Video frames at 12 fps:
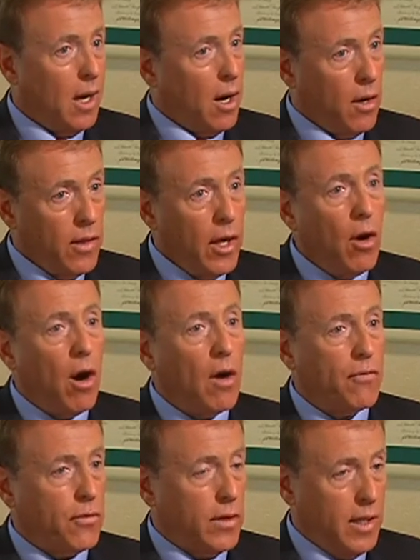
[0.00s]
Are they
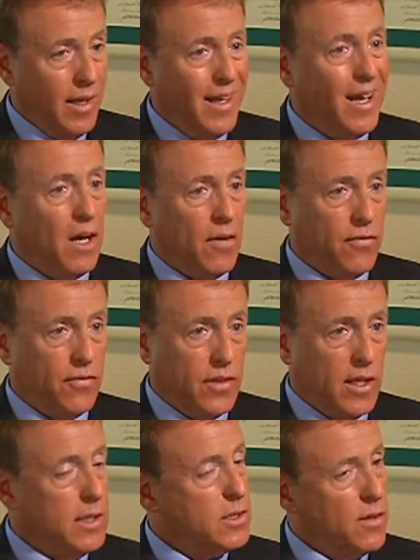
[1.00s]
offering enough
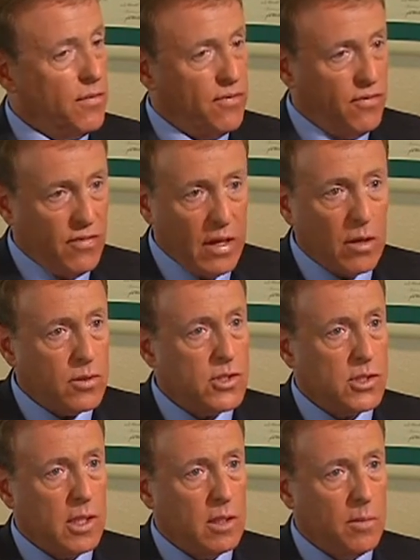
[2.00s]
that it's a fair
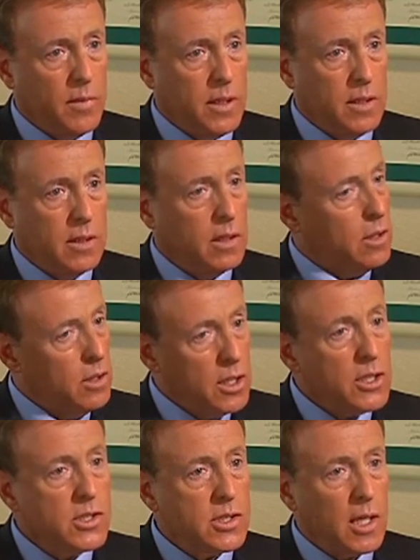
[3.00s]
settlement, a
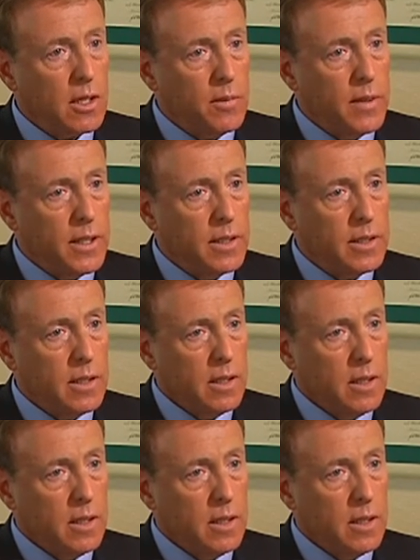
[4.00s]
good settlement?